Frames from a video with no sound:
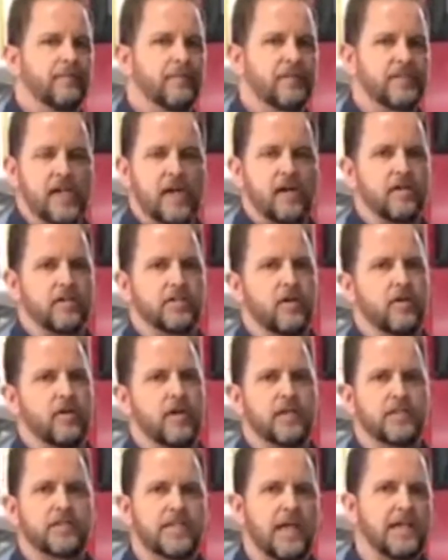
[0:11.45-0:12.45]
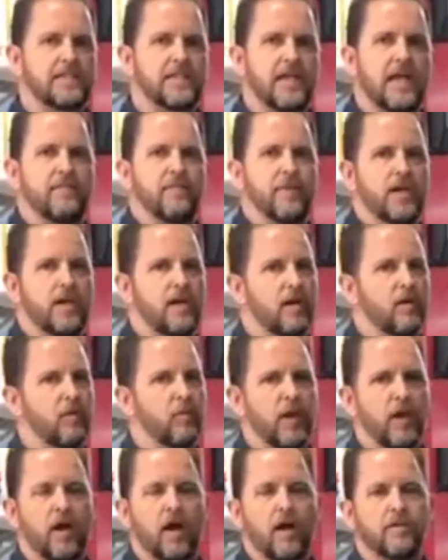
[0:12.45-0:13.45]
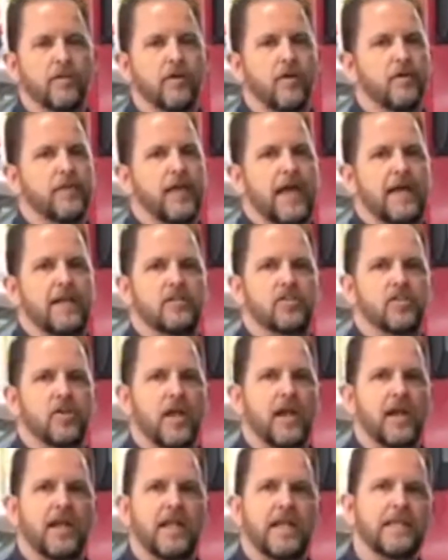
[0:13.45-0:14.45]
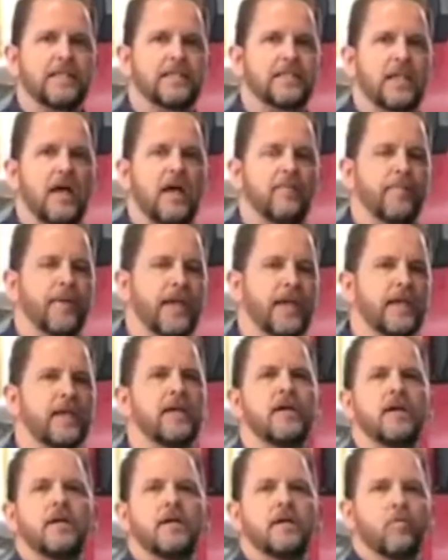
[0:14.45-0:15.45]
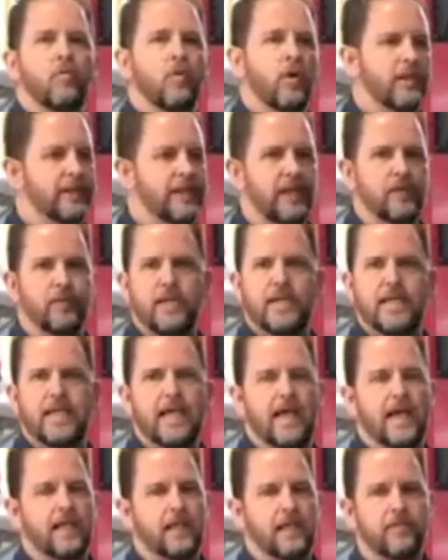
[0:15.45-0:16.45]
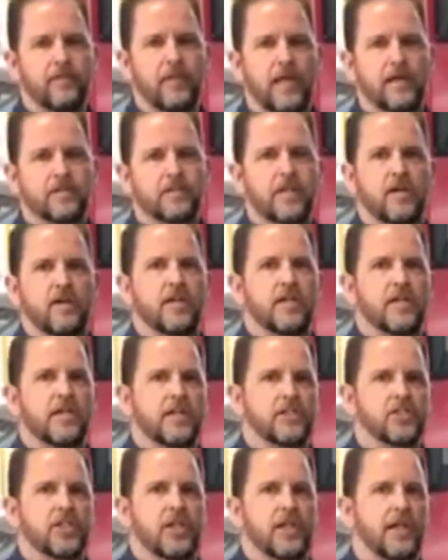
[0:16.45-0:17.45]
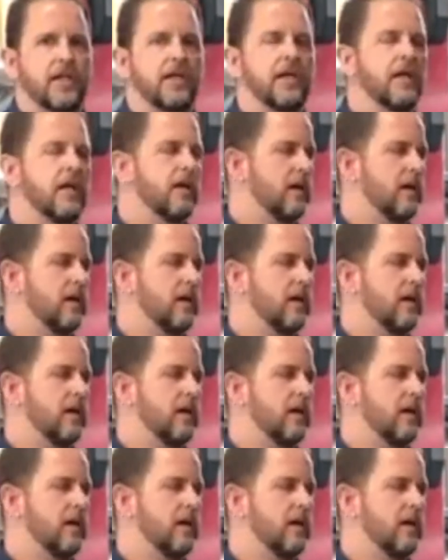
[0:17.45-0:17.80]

It's Arizona, it's that time of year. We all know that dreaded heat's coming. One thing we can't live without is air conditioning.